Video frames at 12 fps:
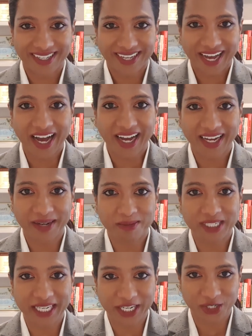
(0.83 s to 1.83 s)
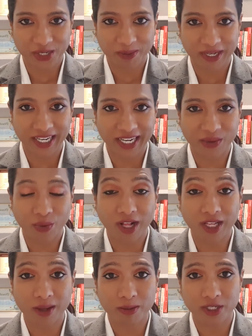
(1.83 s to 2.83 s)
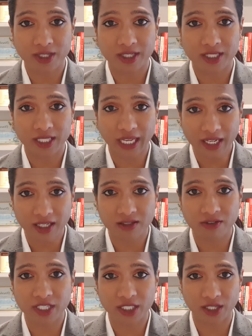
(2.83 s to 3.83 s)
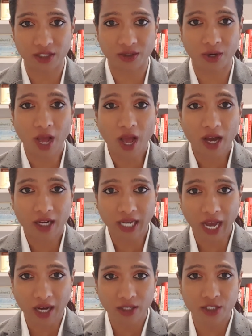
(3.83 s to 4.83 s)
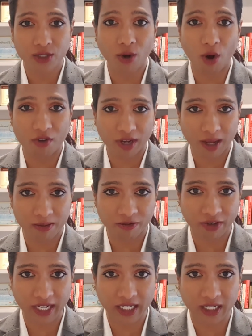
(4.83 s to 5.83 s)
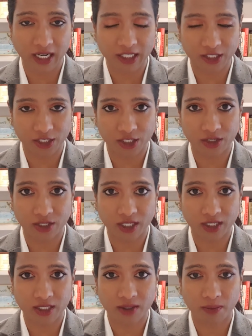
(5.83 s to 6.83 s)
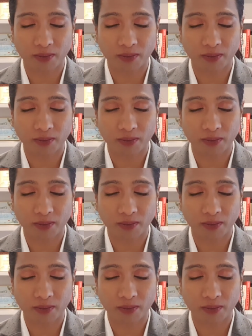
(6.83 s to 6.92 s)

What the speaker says: Hi, I'm Dineshrie Pillay and welcome to the second video on how to overcome failure as a student.